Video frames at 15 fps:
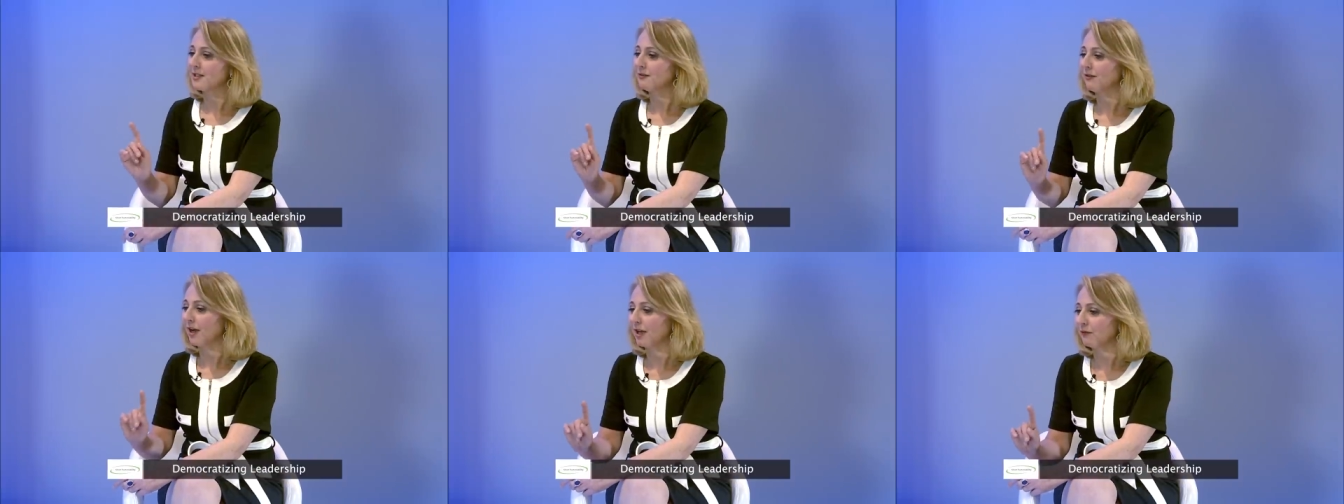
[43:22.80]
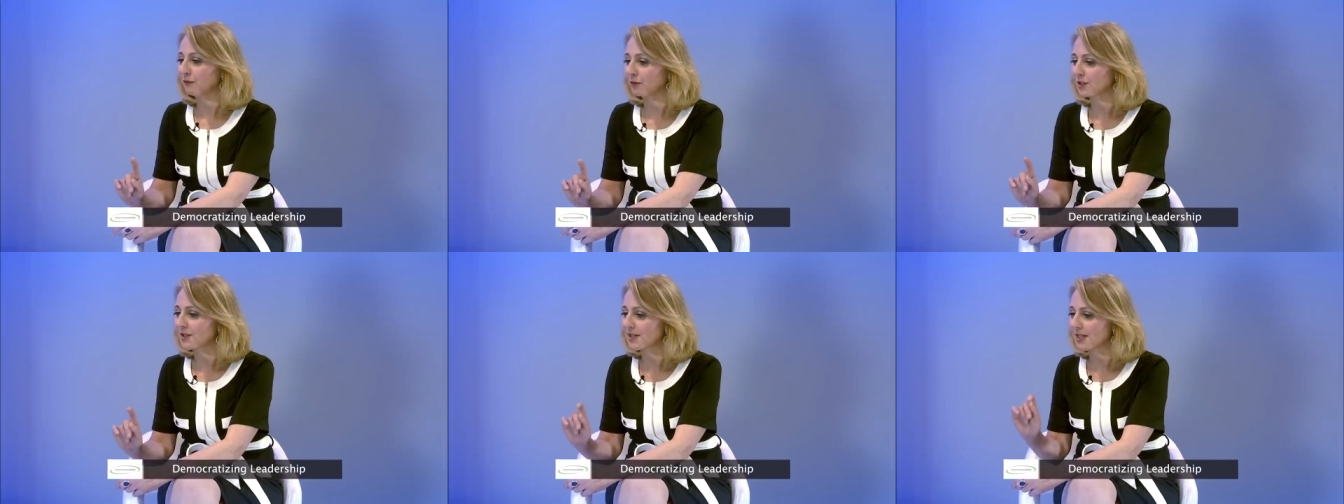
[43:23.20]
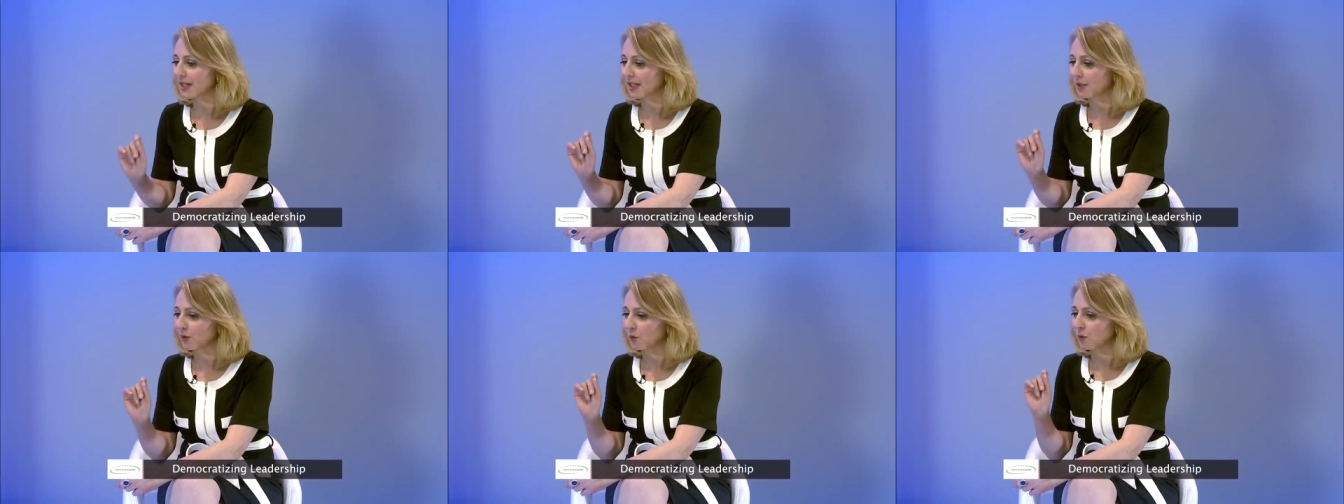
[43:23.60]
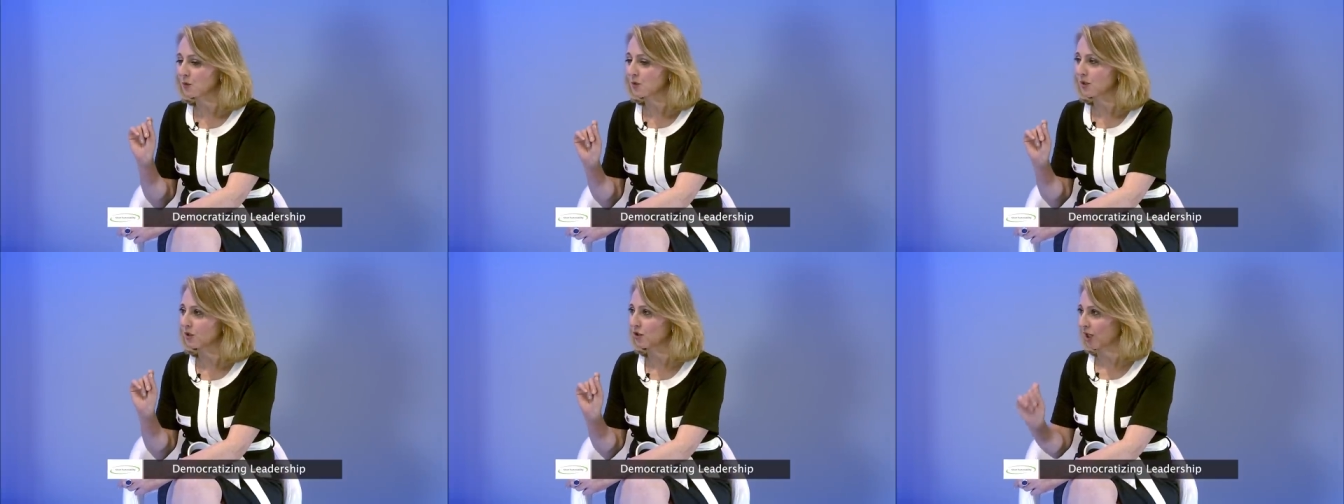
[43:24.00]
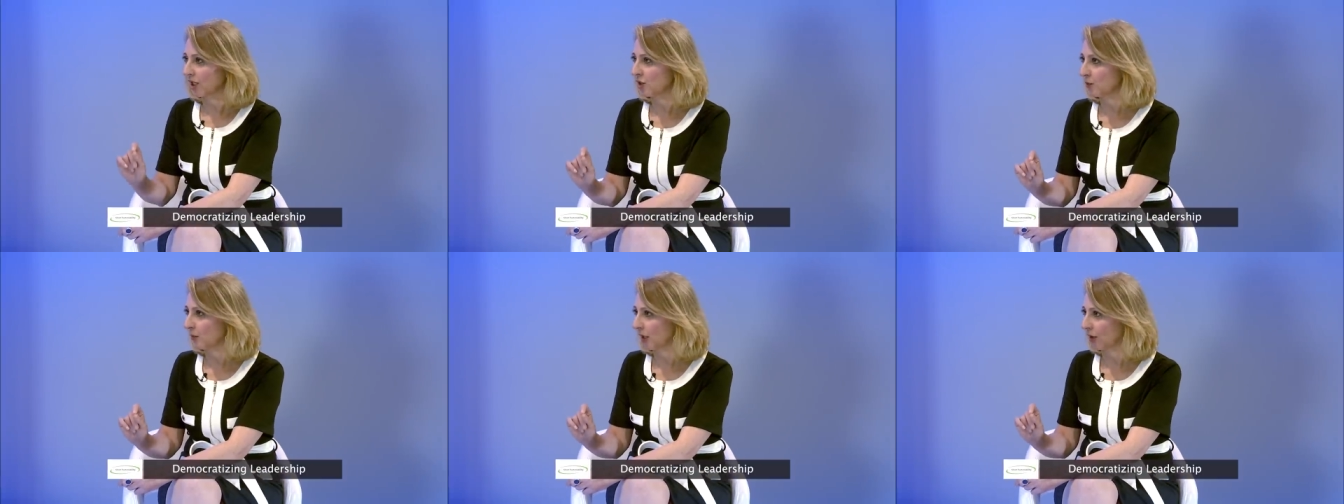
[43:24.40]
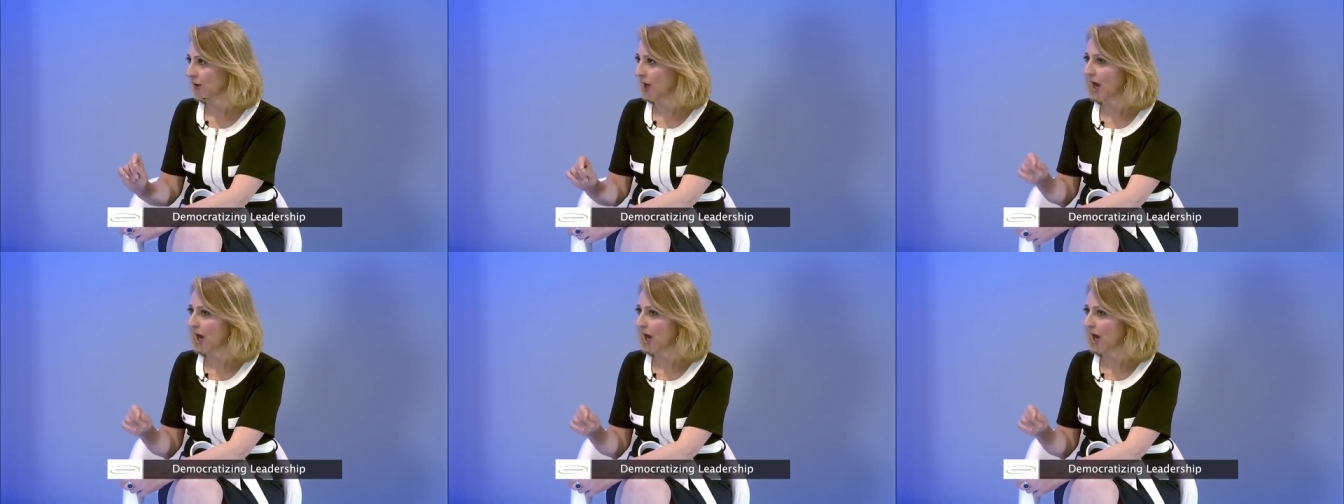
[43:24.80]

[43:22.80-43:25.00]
define for a second who's a change maker.